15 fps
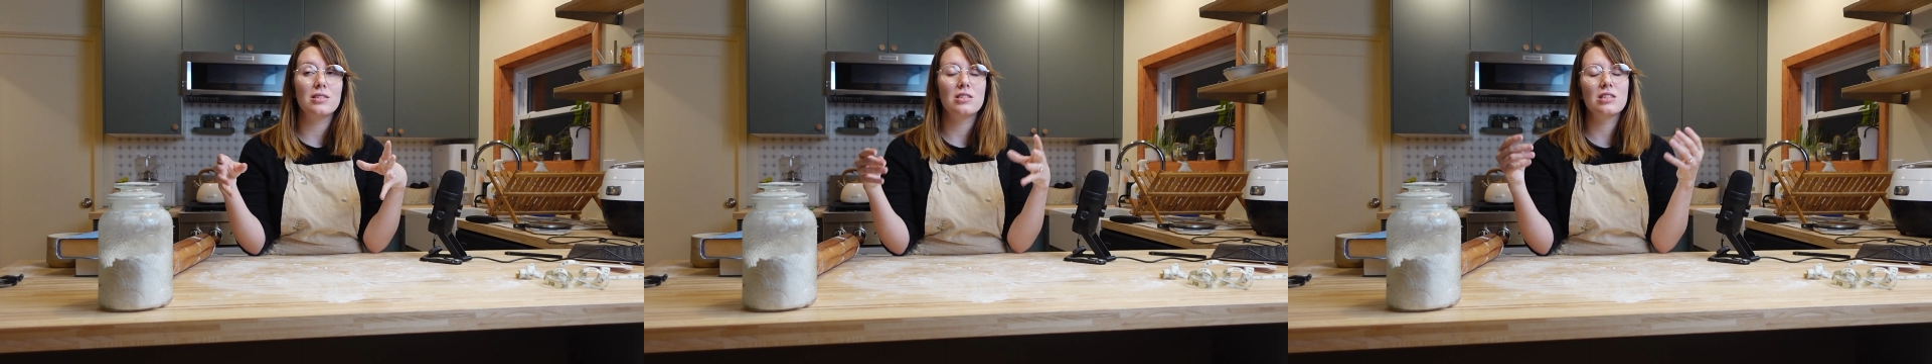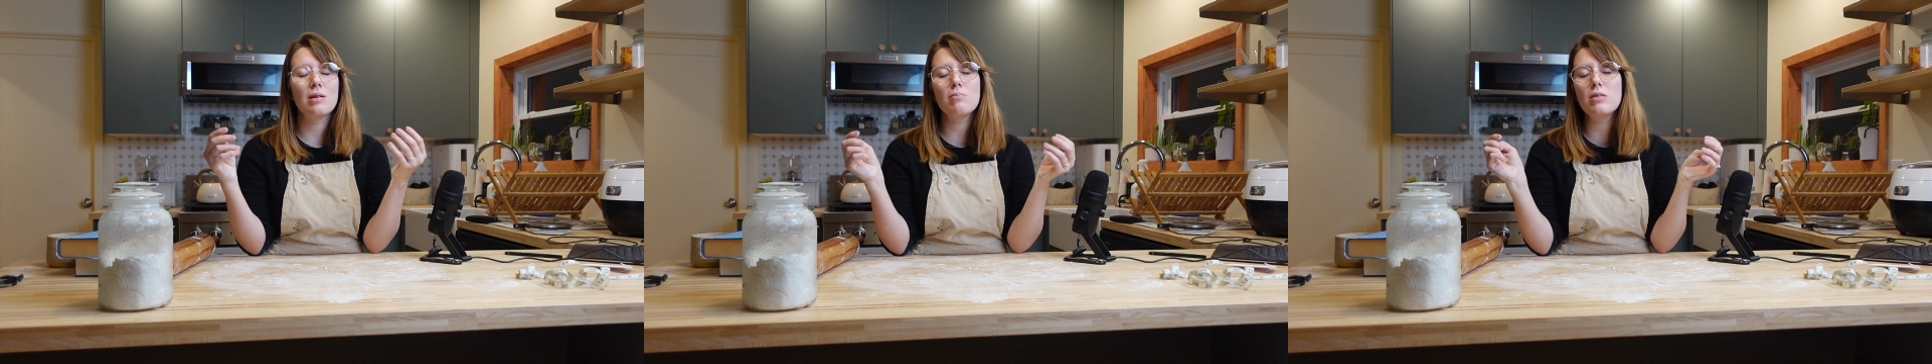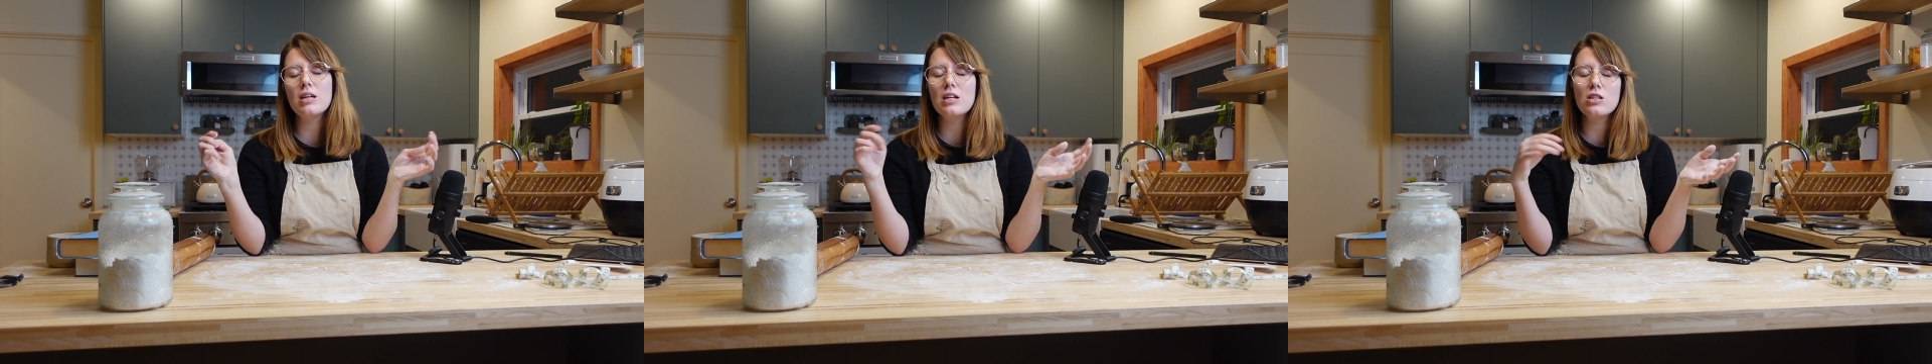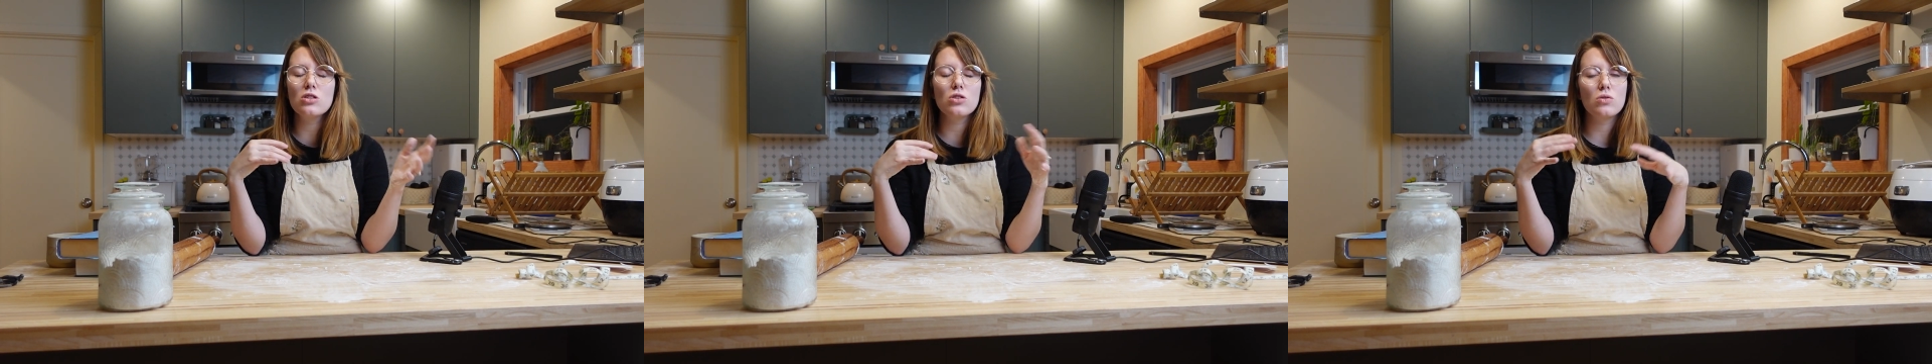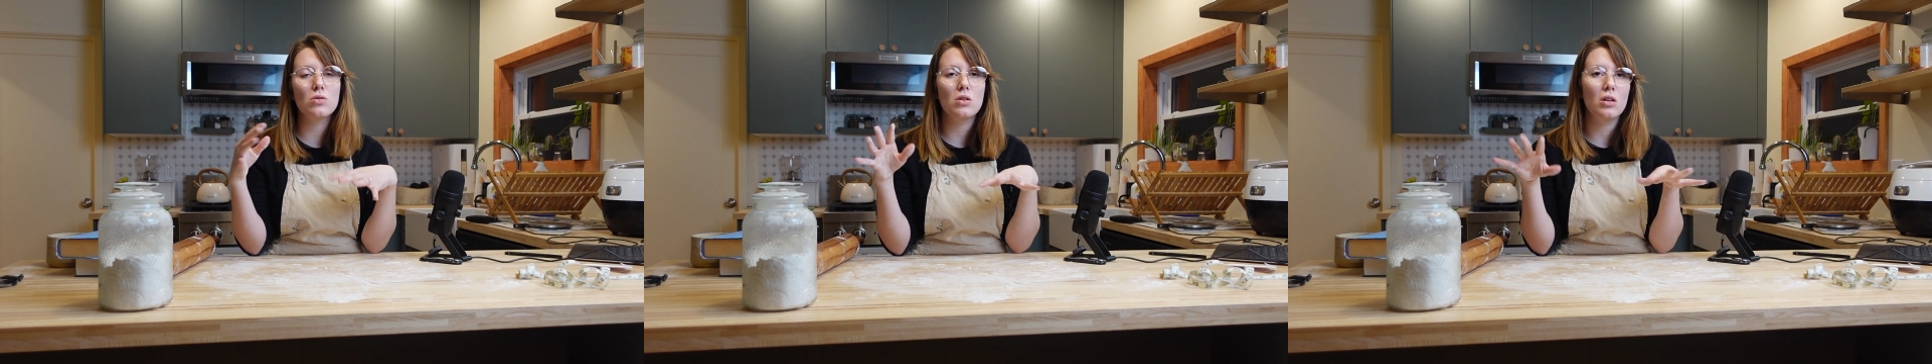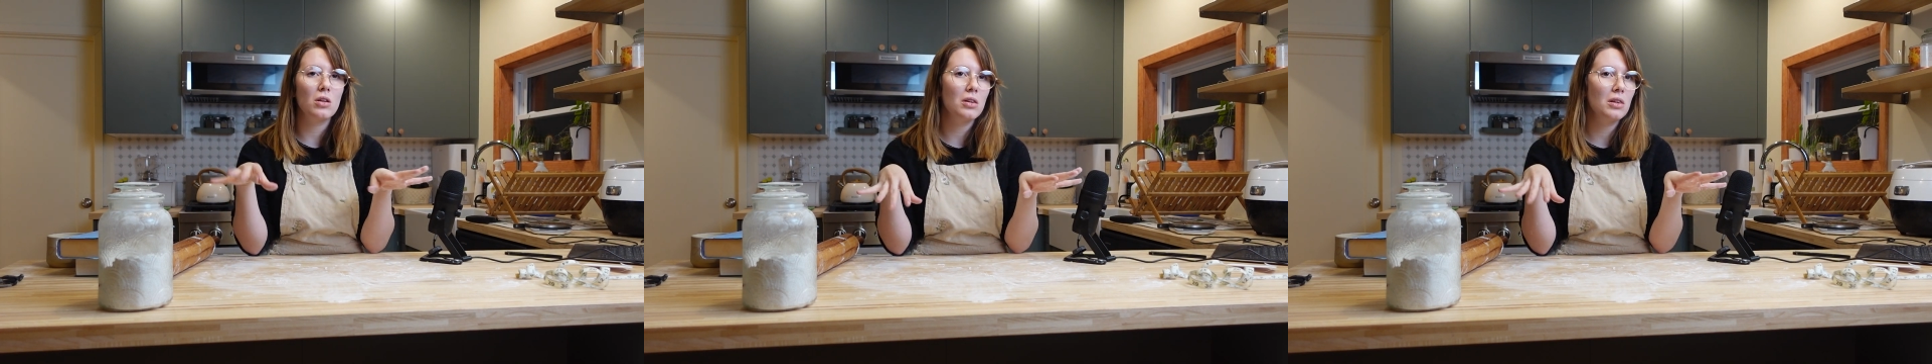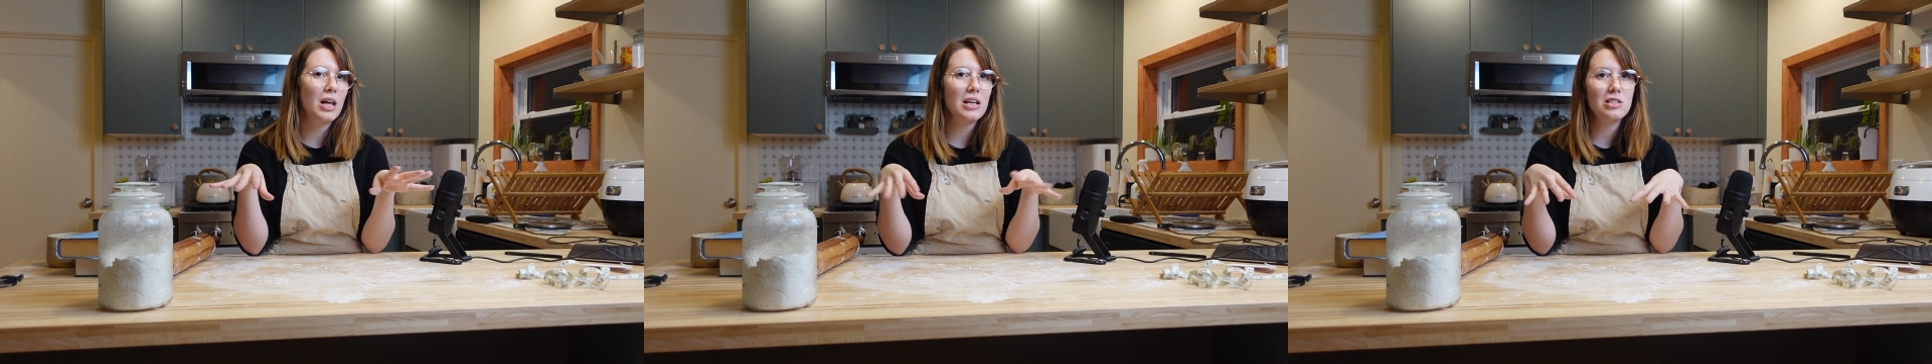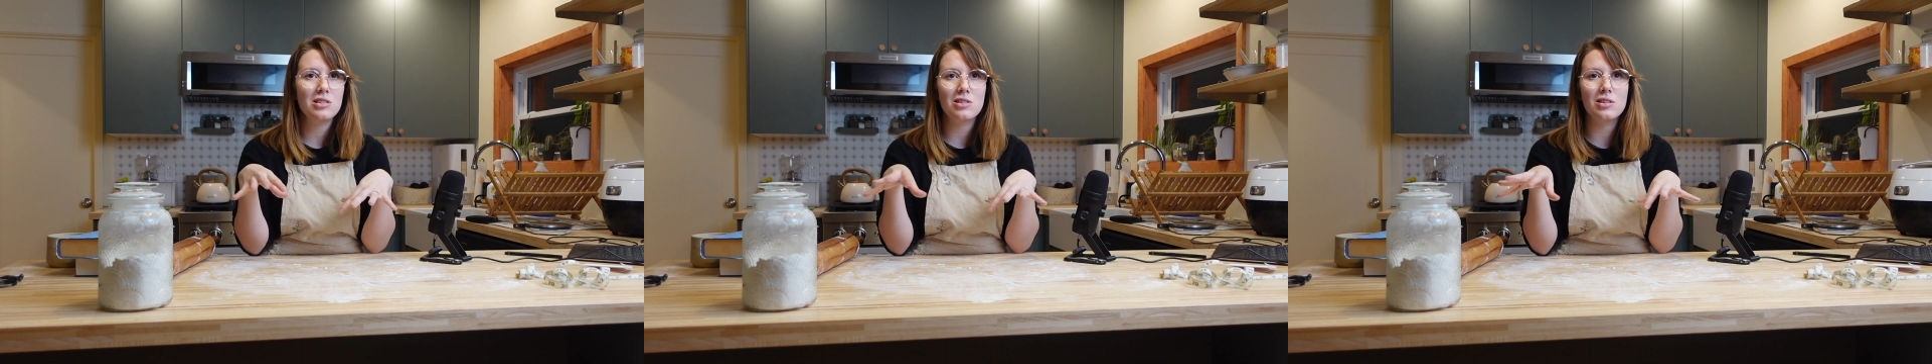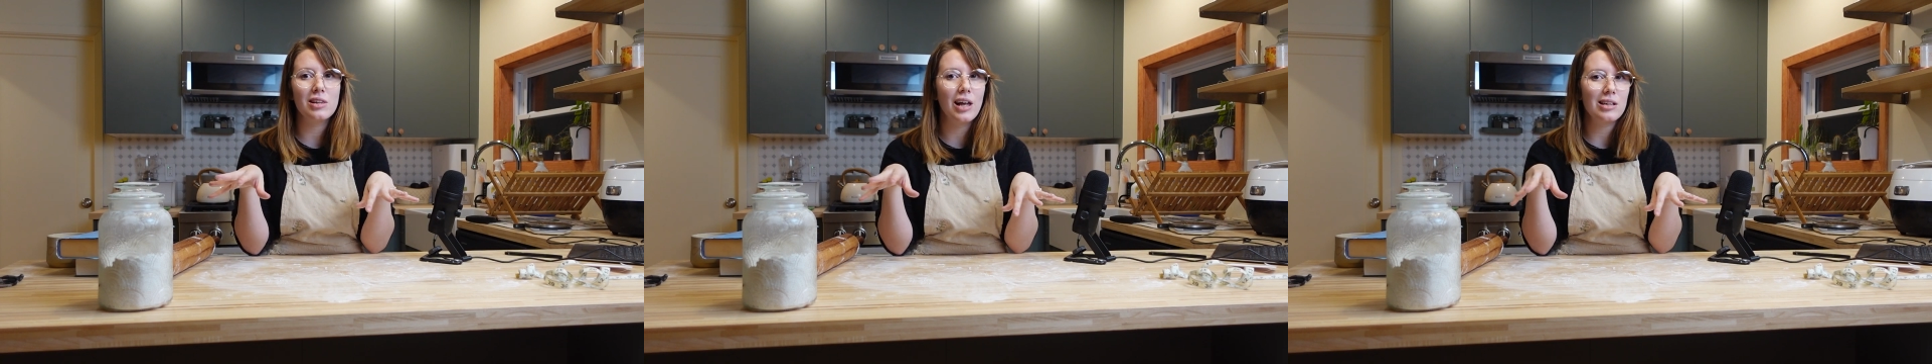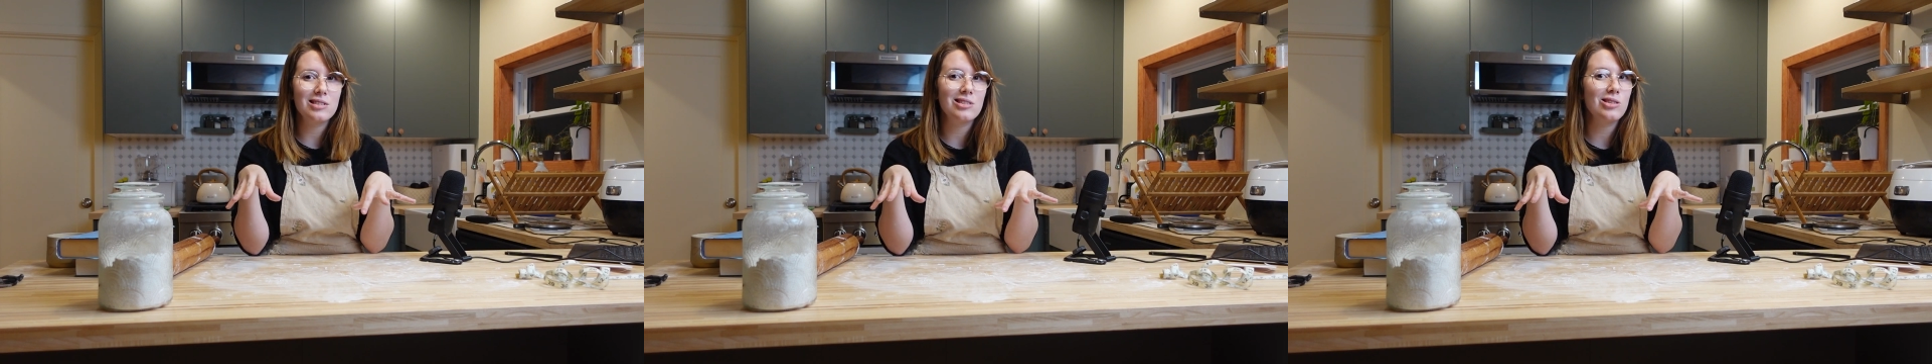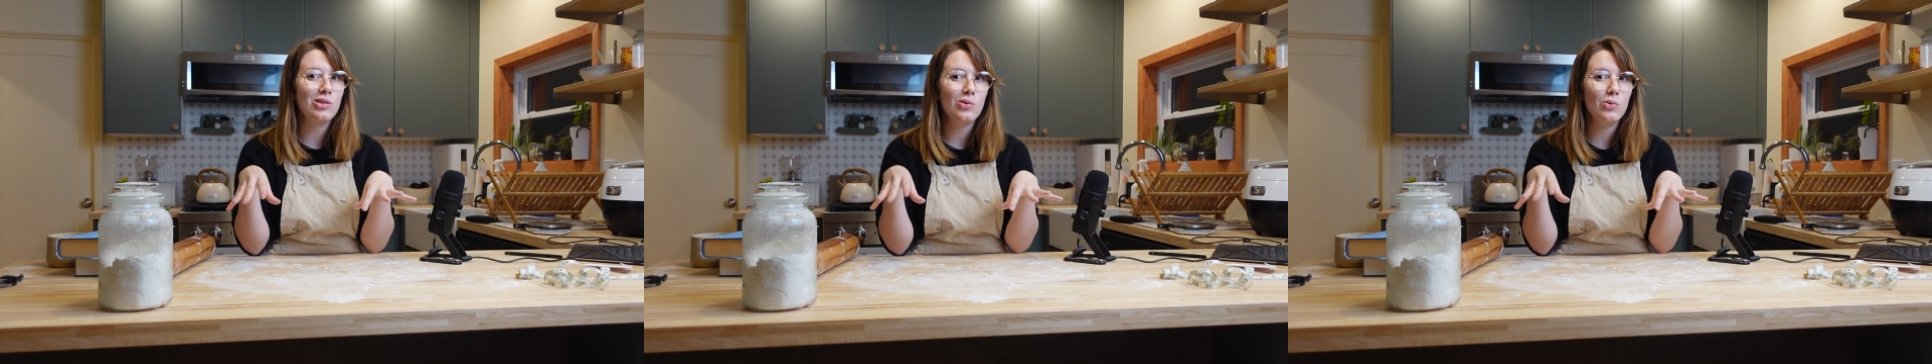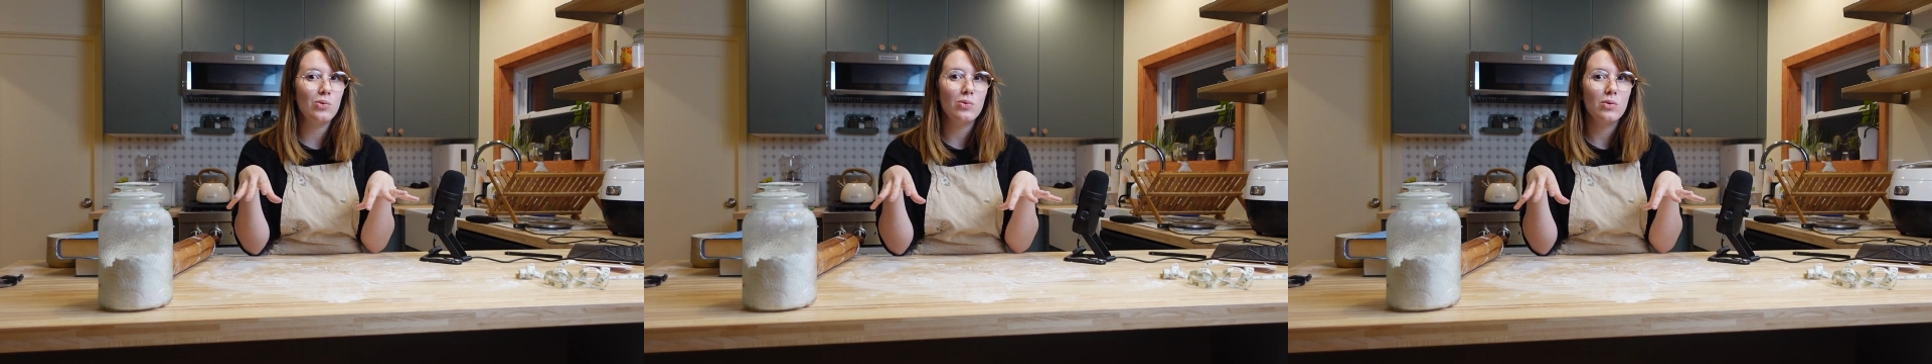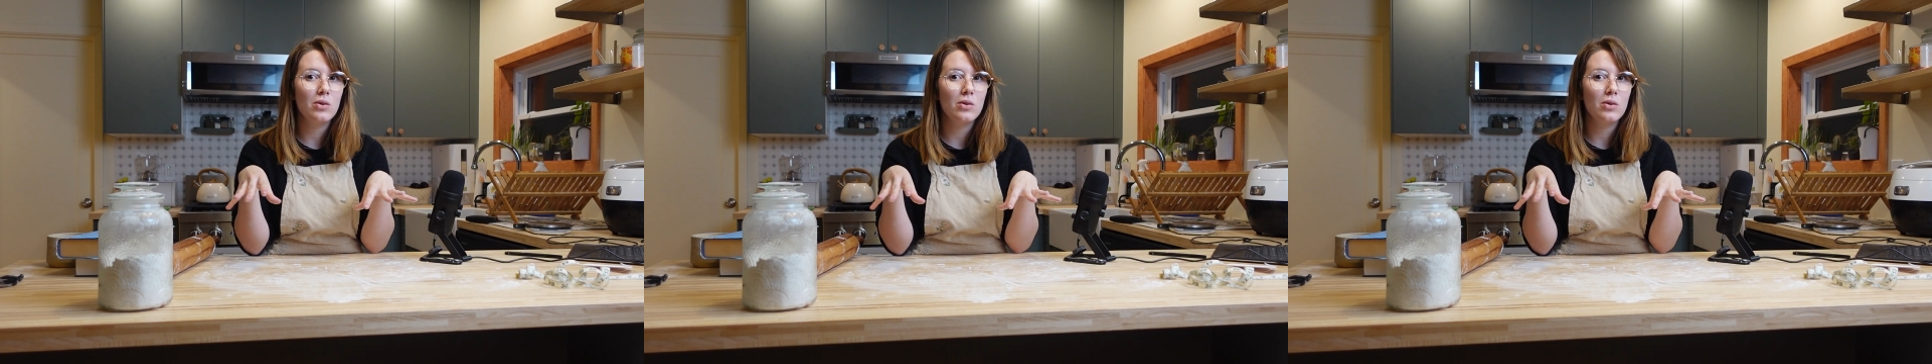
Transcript: Some things less new,